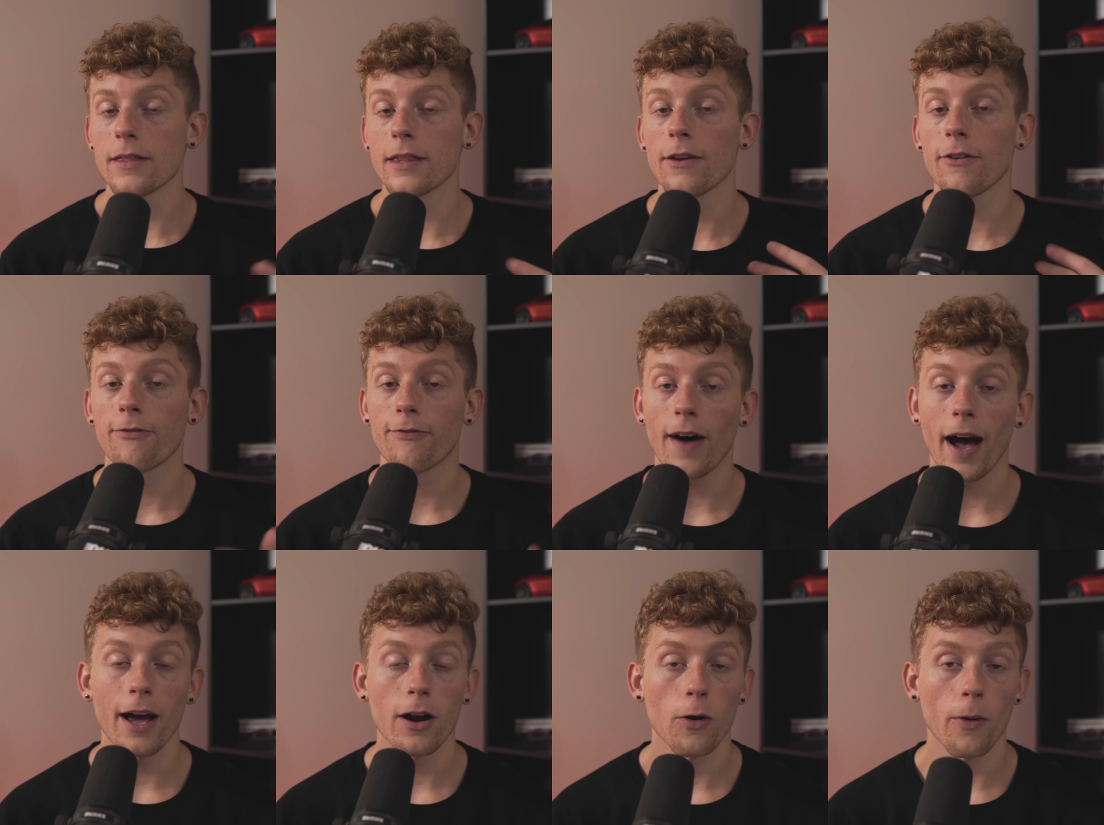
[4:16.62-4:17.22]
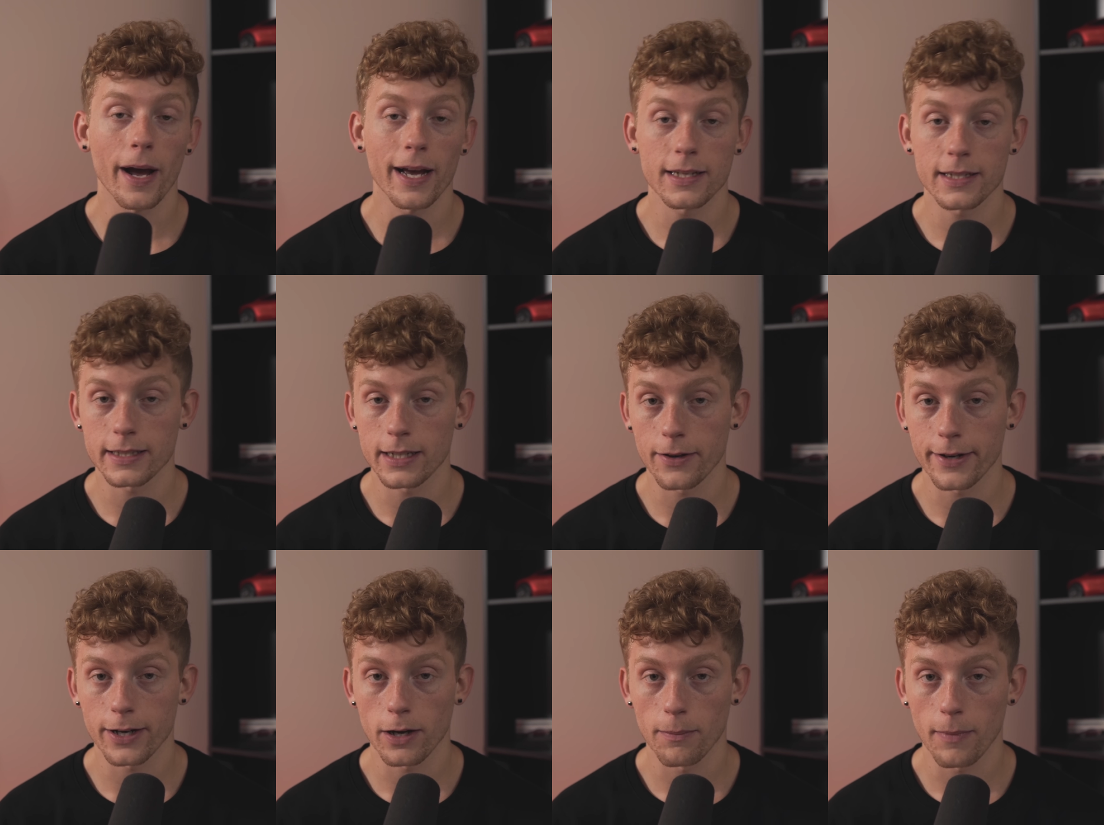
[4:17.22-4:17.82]
then the final
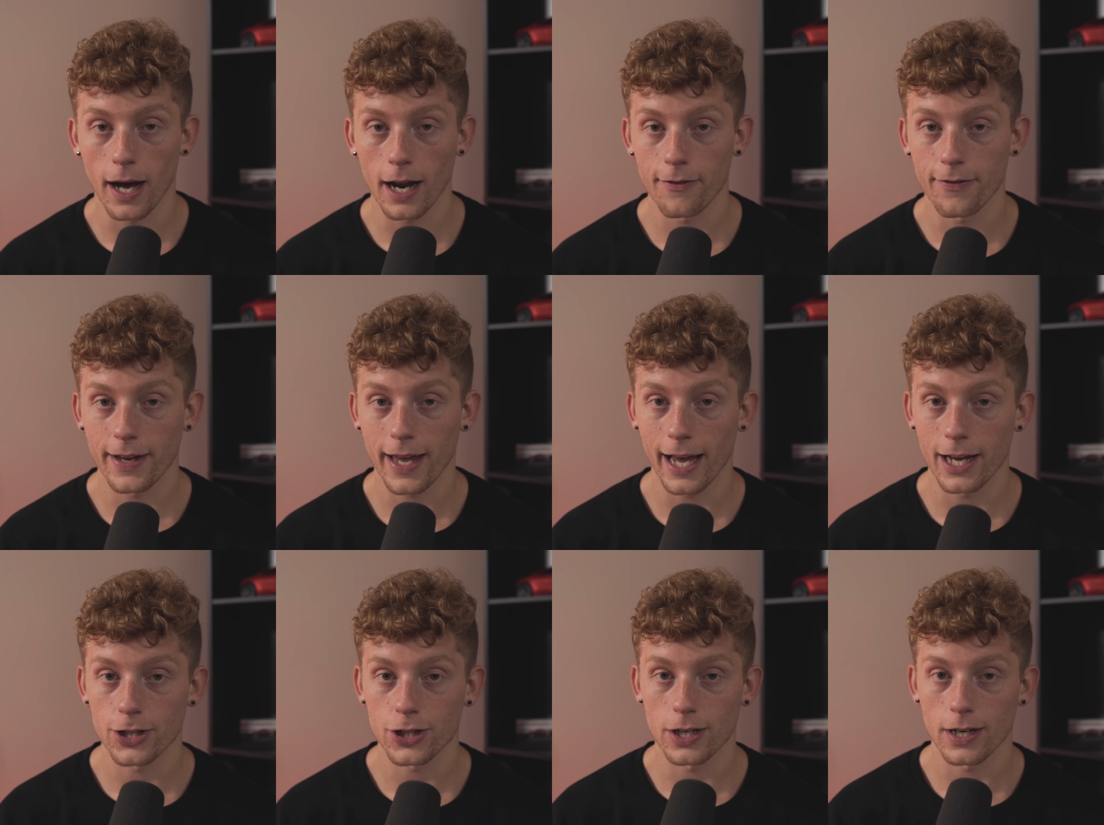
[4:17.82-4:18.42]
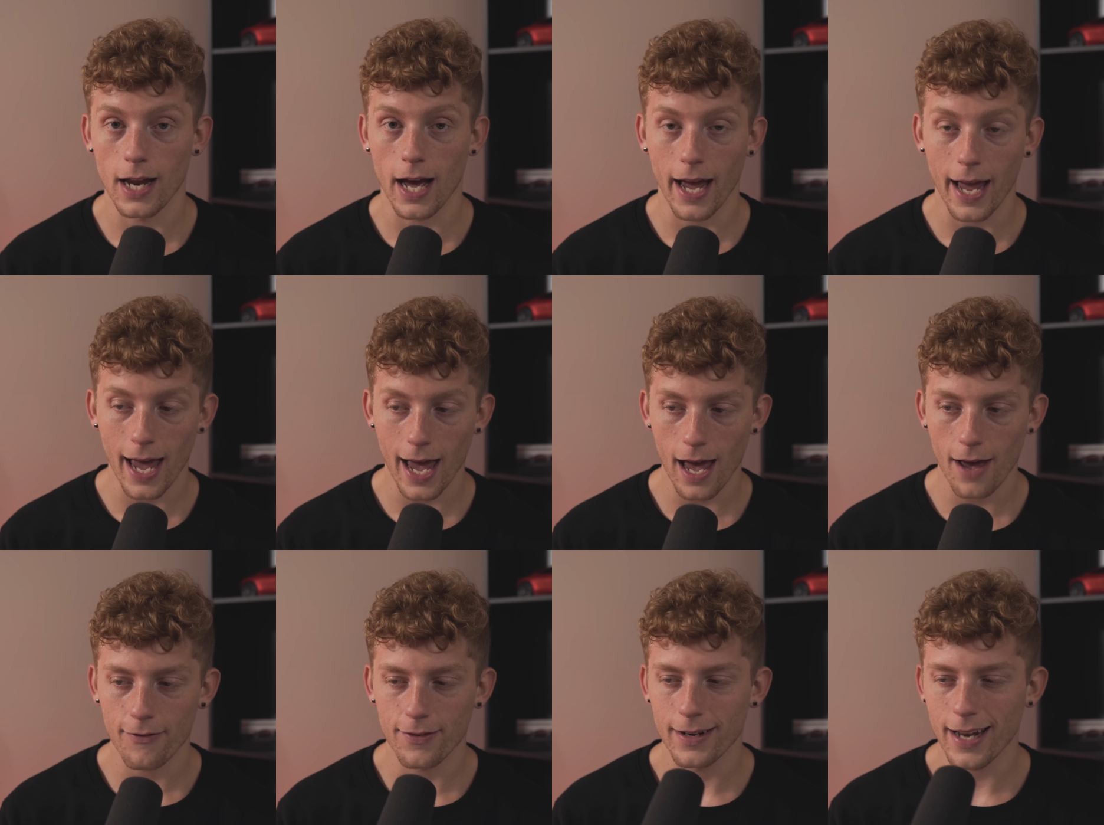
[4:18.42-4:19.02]
exterior modification I
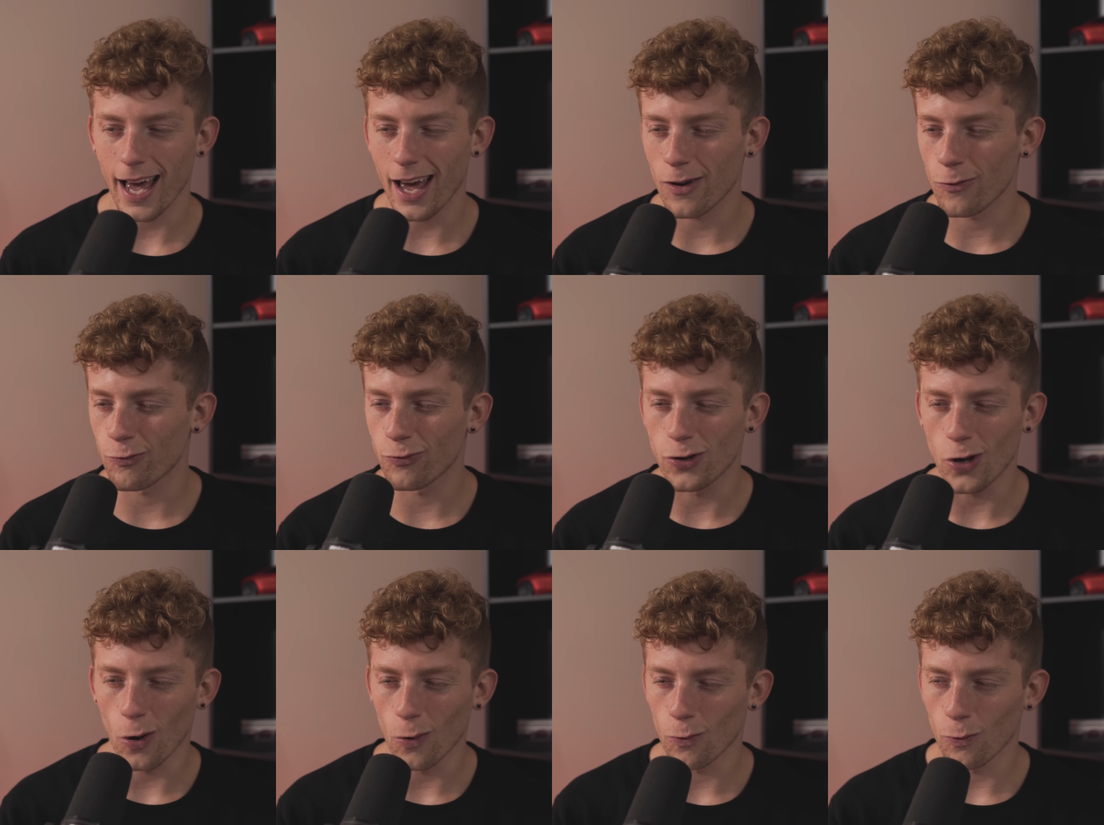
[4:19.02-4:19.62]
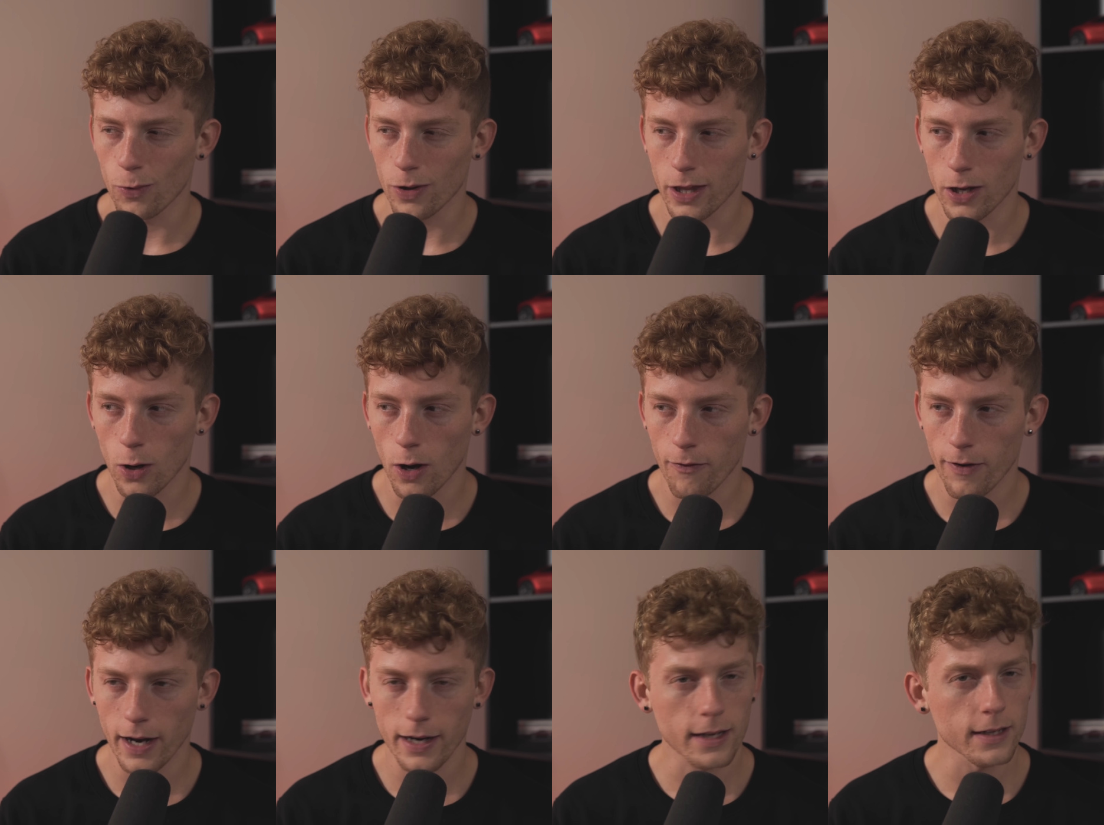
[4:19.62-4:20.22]
have, and I don't really
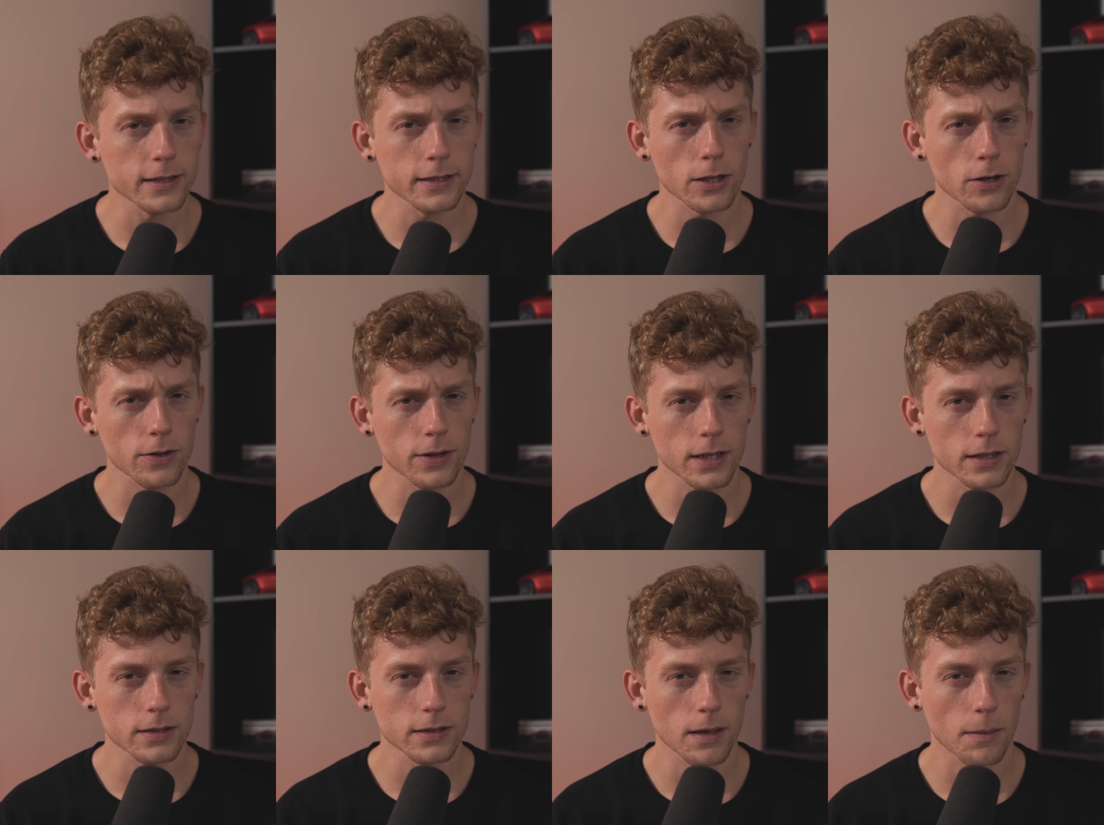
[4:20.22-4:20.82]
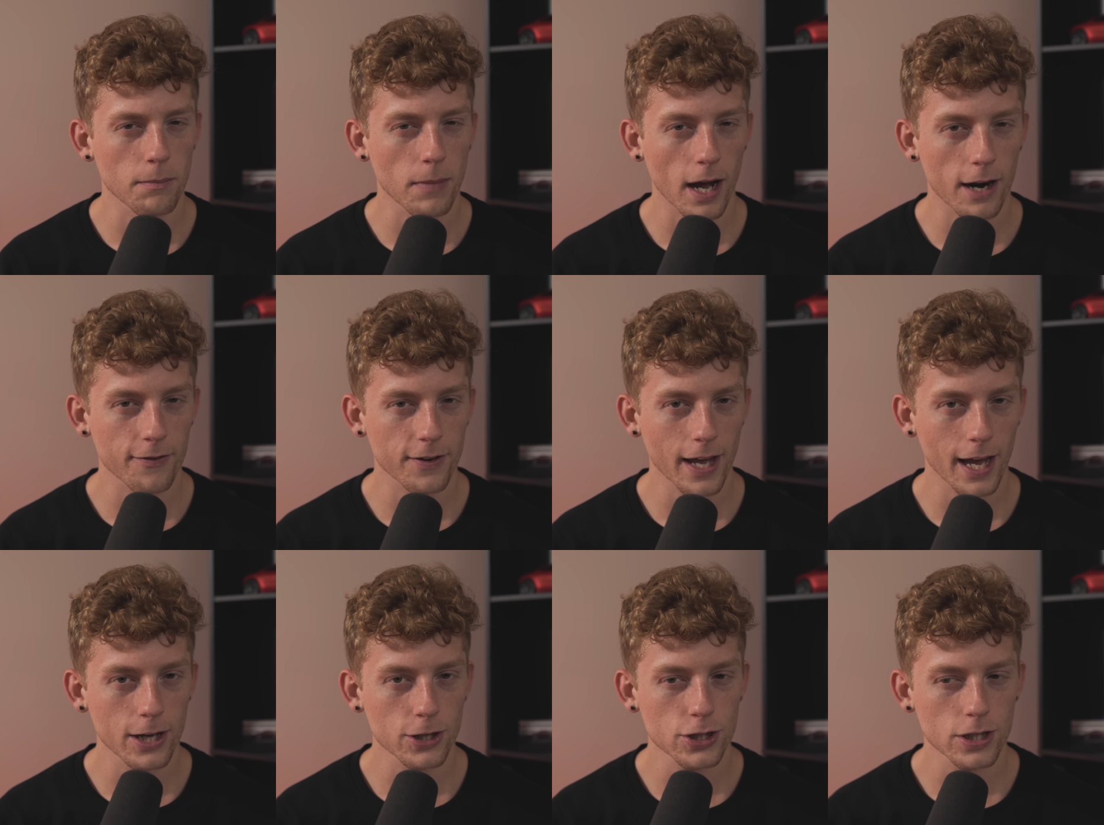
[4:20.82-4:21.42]
know if I'd consider this a
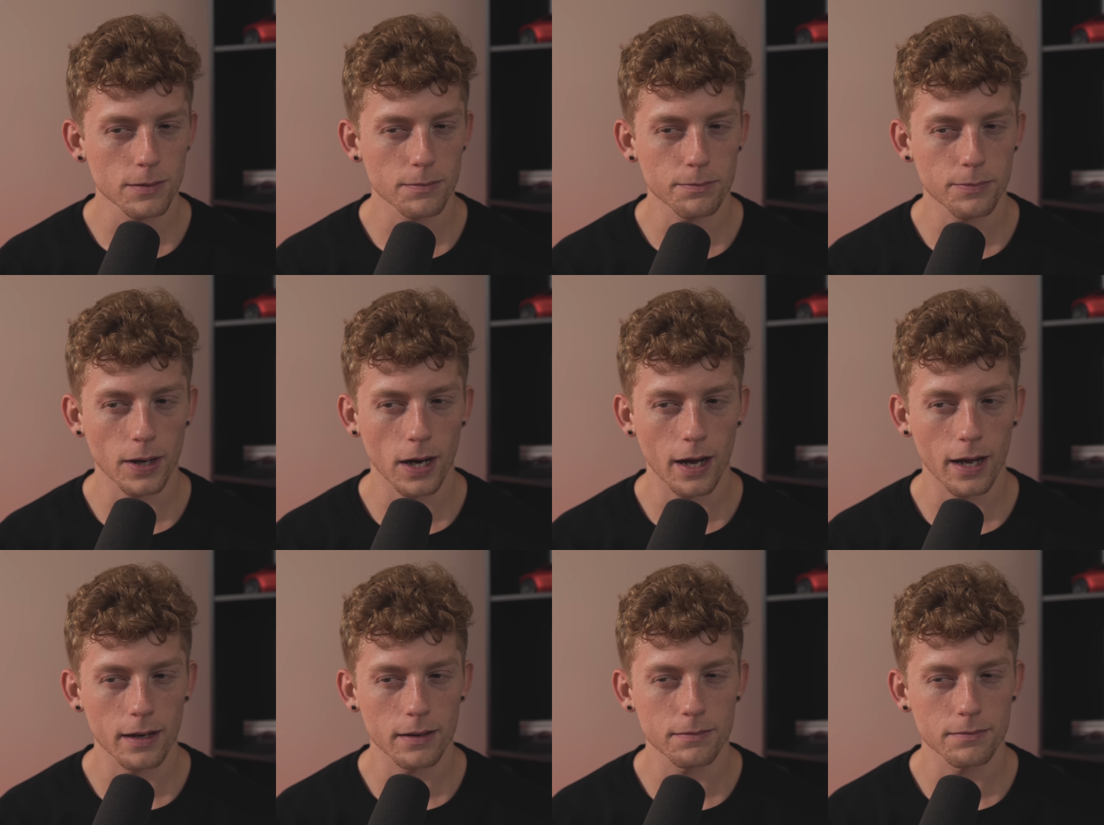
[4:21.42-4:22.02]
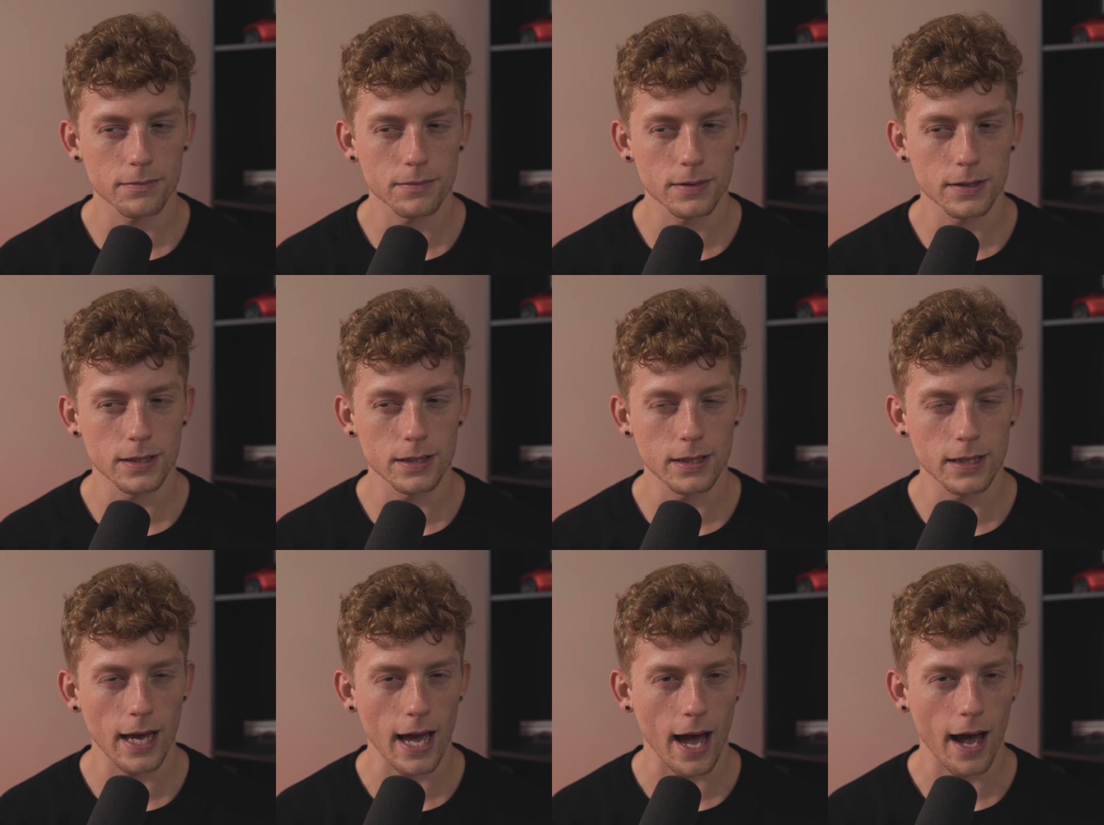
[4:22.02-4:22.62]
modification, but
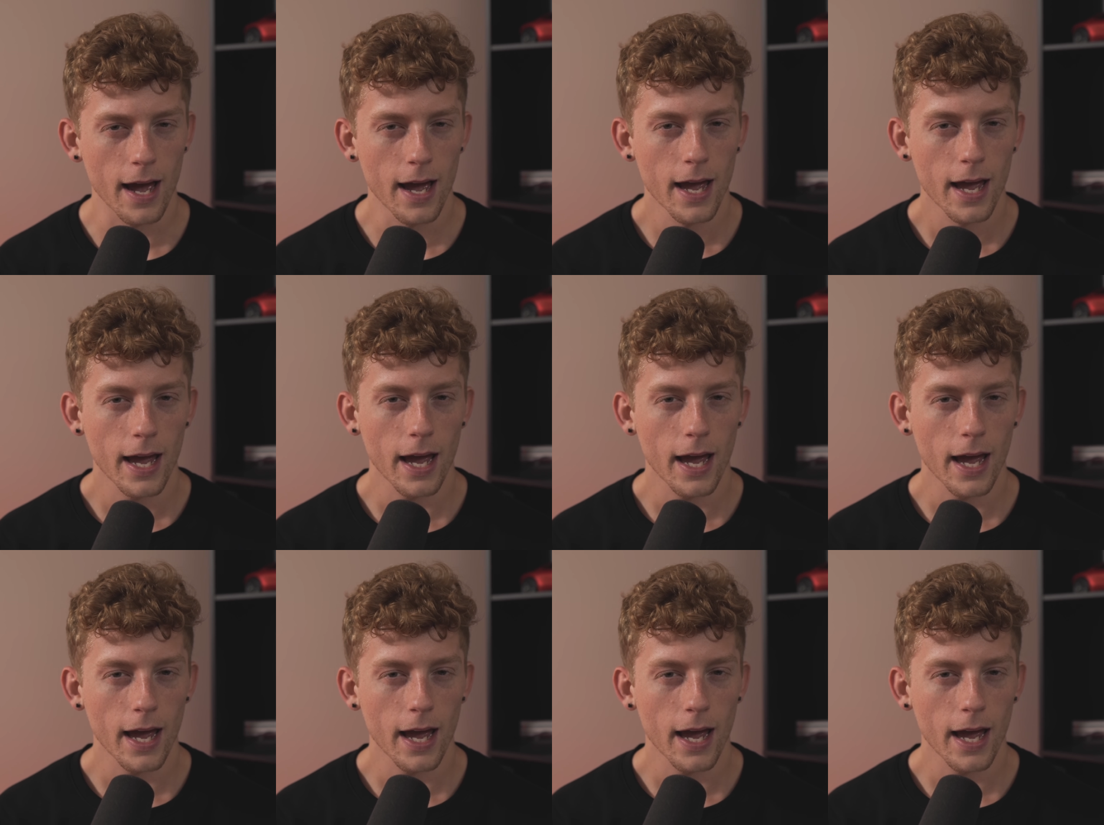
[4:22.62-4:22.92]
yeah,